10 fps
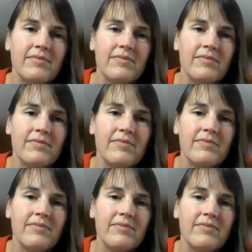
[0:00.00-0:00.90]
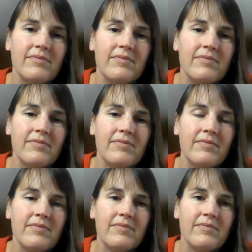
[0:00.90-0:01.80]

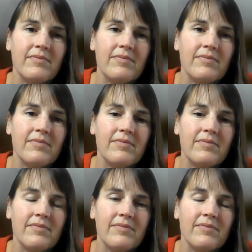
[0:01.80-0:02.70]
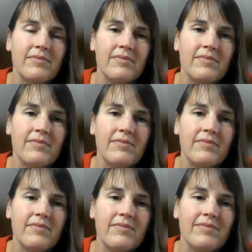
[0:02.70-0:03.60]

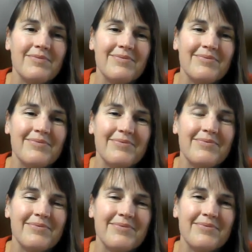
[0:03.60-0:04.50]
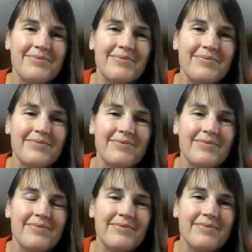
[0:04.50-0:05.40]

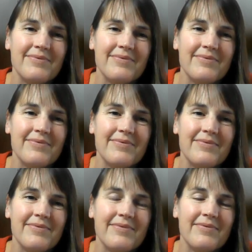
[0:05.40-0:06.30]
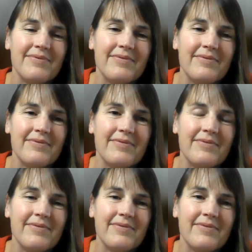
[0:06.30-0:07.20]

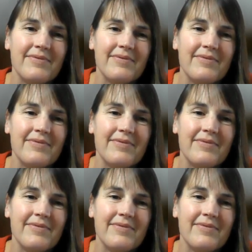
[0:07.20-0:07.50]
(silent)